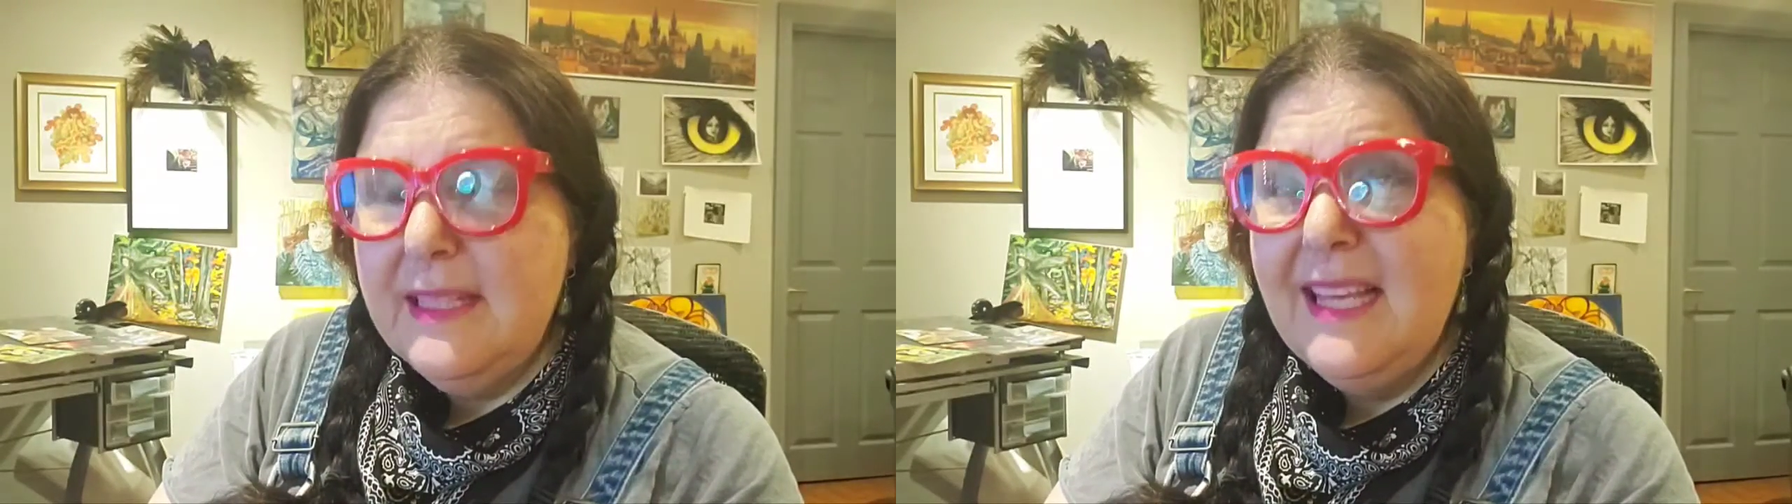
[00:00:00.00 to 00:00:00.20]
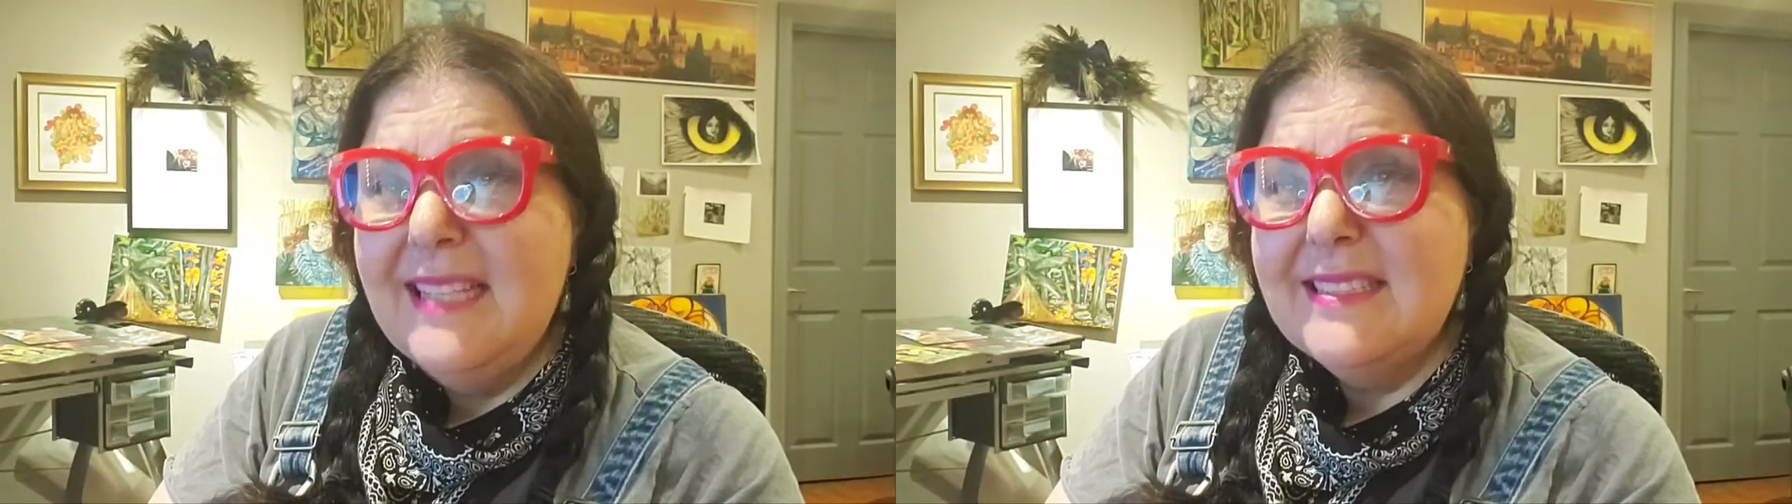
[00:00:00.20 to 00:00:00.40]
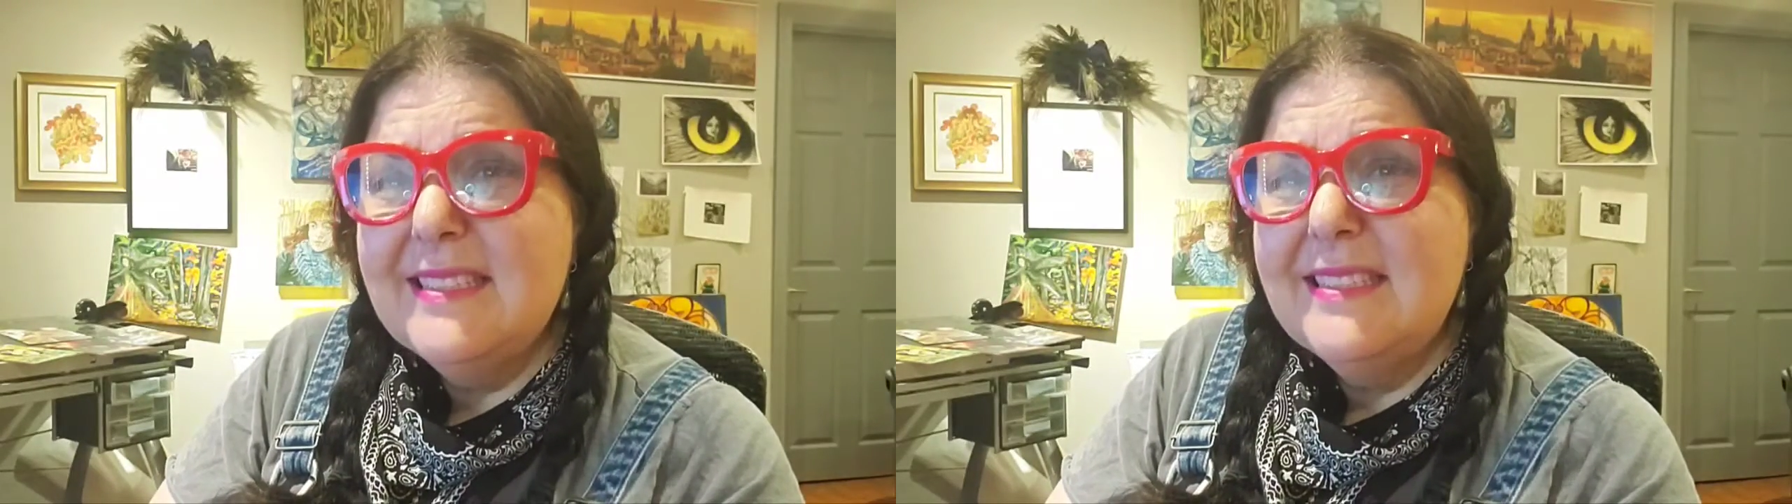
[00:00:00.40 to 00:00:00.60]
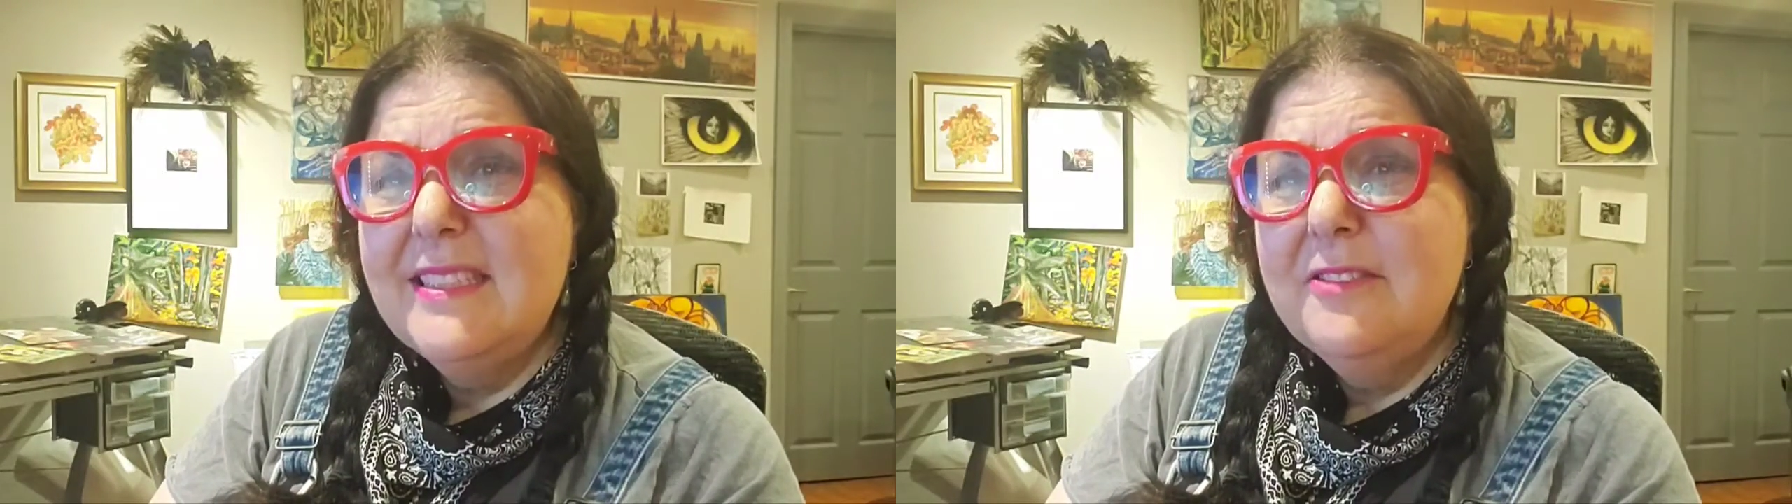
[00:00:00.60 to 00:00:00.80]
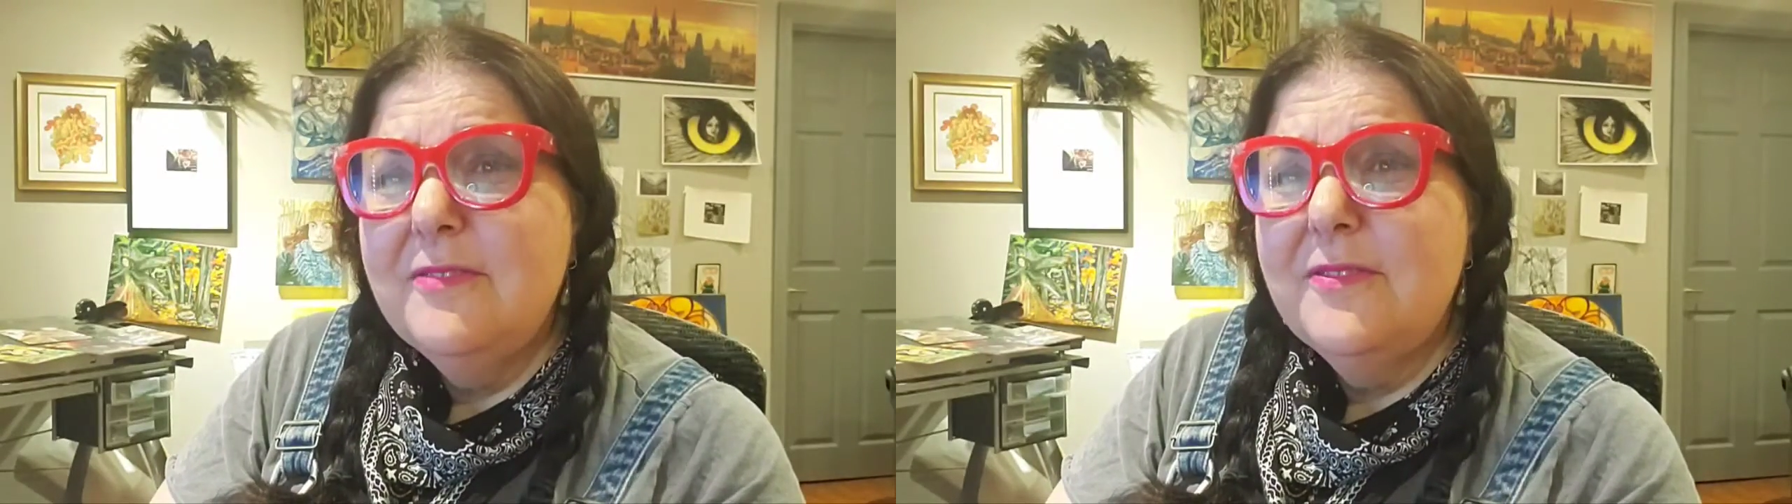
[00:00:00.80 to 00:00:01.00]
asks the
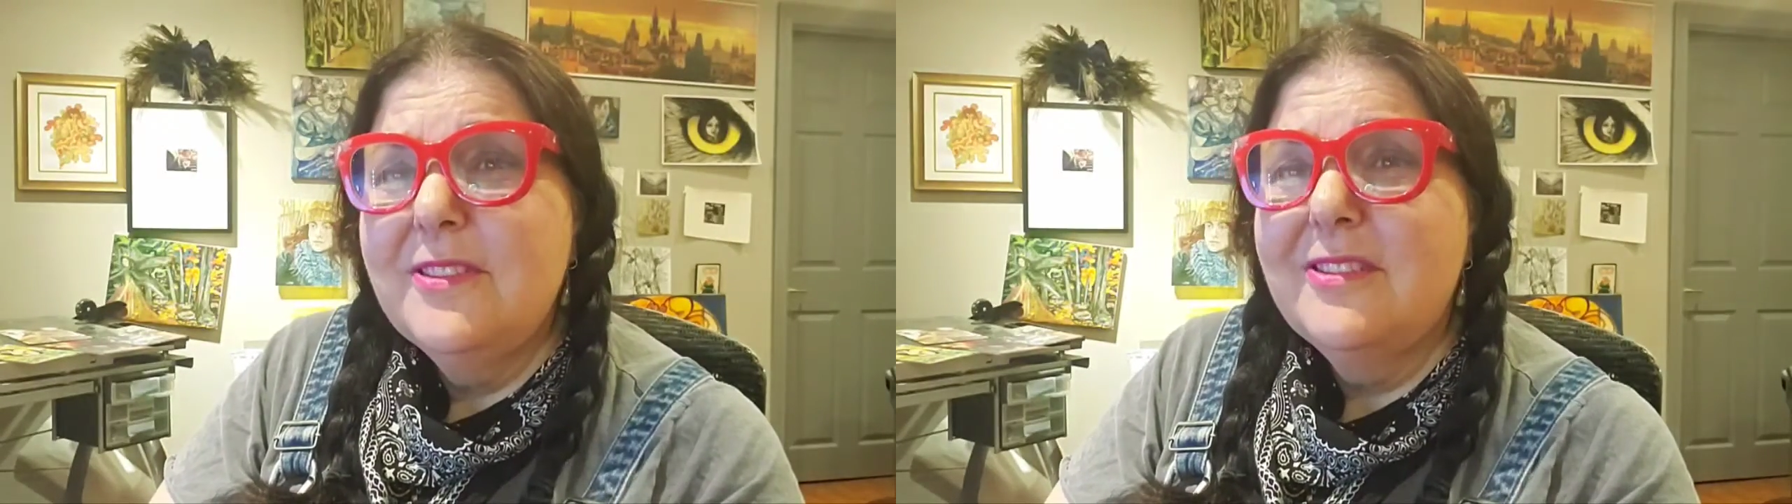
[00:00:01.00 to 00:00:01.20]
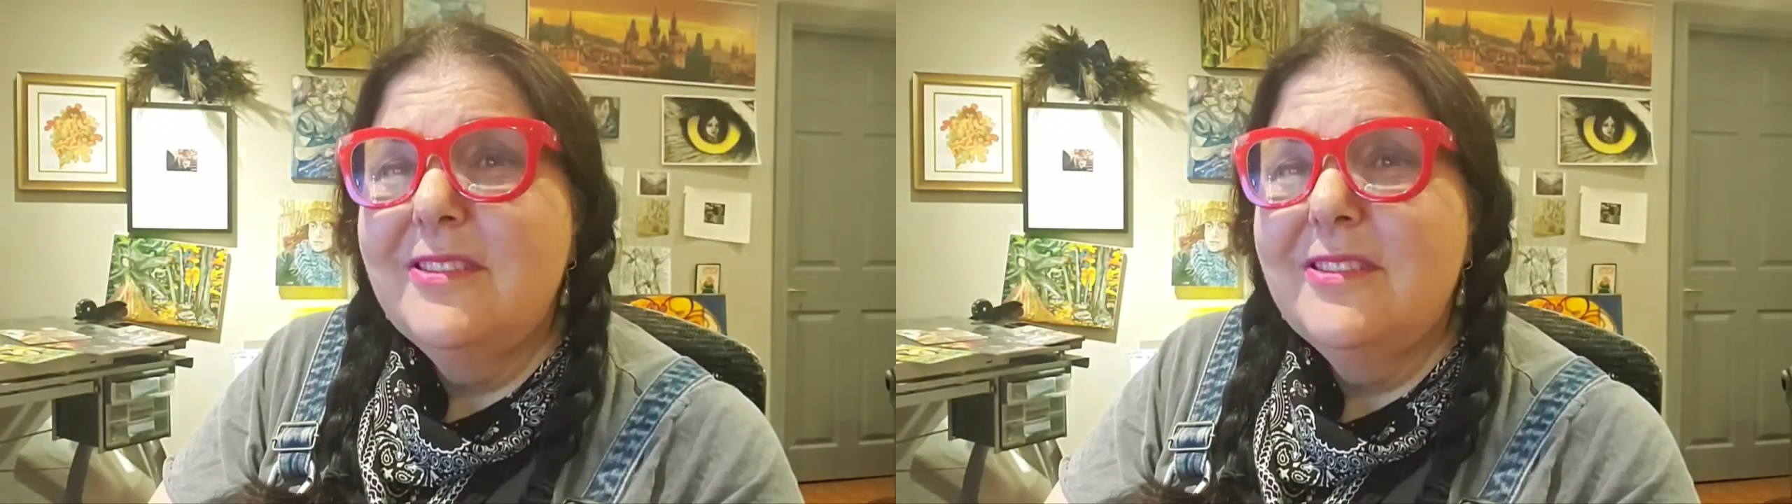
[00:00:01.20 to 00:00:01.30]
universe